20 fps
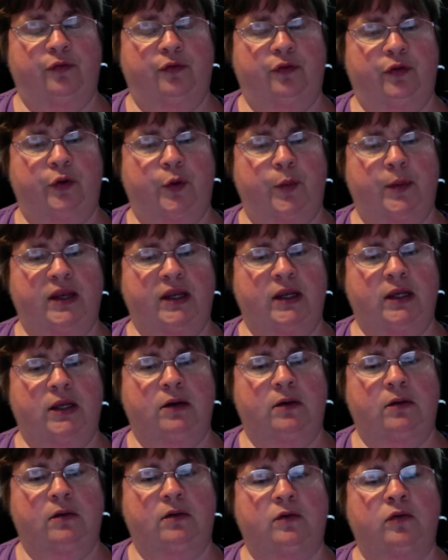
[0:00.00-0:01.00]
so many
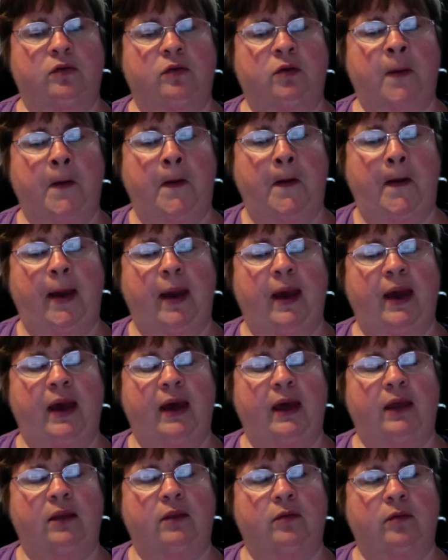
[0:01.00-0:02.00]
years
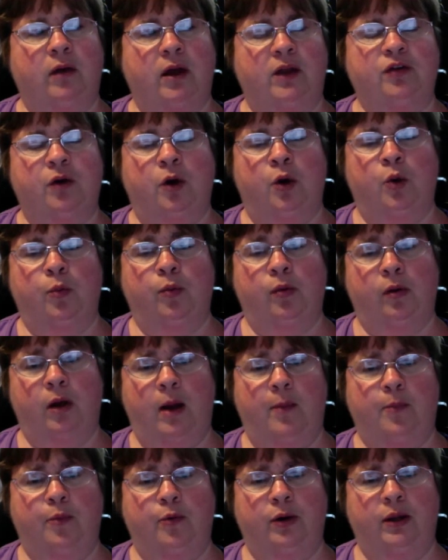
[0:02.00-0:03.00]
and the right to own
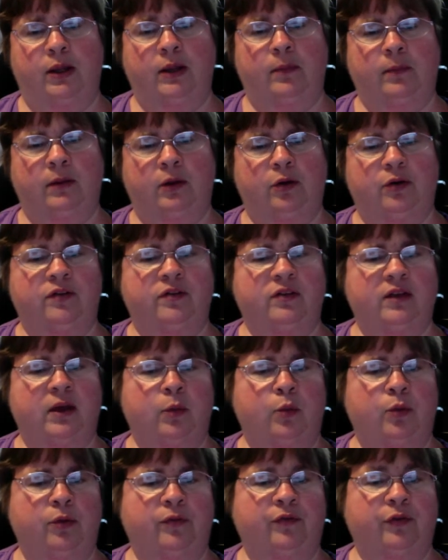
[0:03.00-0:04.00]
property, because they
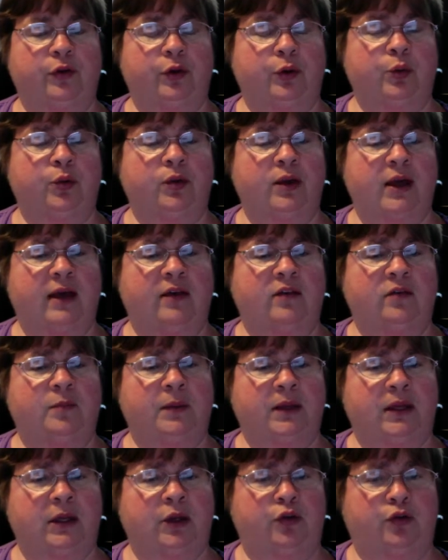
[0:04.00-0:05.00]
were viewed as
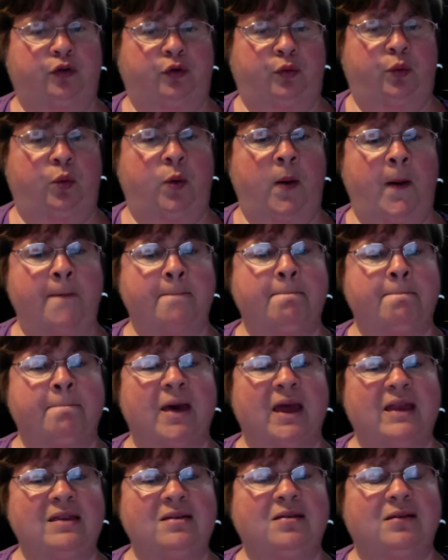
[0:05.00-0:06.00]
being too
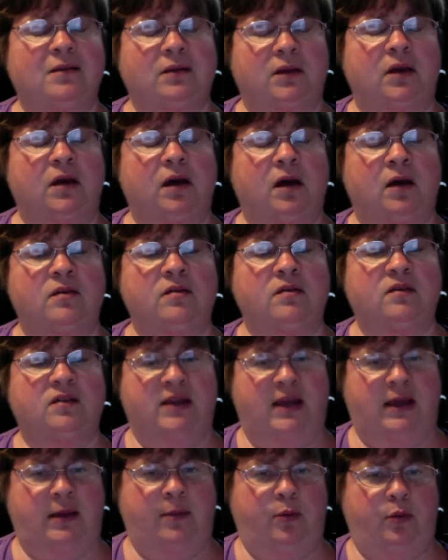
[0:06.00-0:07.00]
mentally
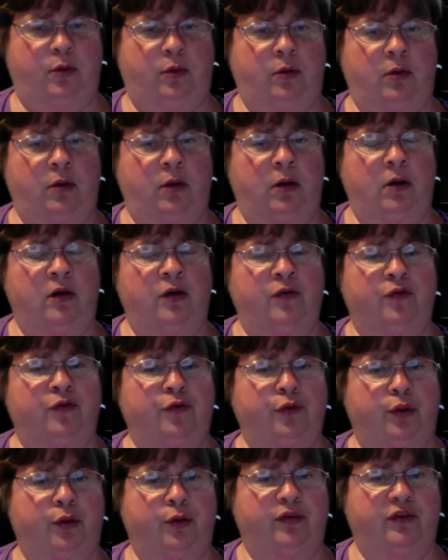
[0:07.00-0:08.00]
unstable
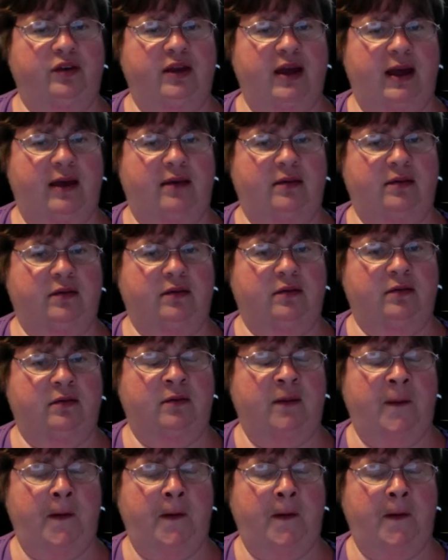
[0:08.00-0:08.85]
for those tasks.